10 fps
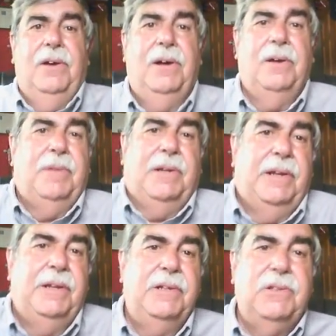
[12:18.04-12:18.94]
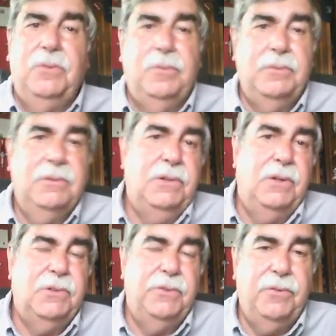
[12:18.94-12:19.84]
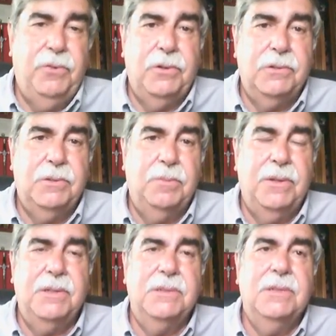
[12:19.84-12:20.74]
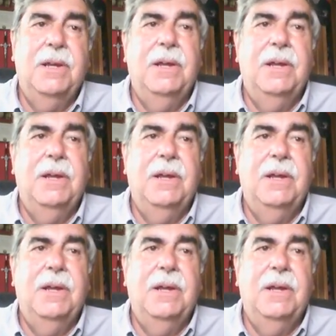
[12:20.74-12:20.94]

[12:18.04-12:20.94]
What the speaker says: and I need to to refer to some things.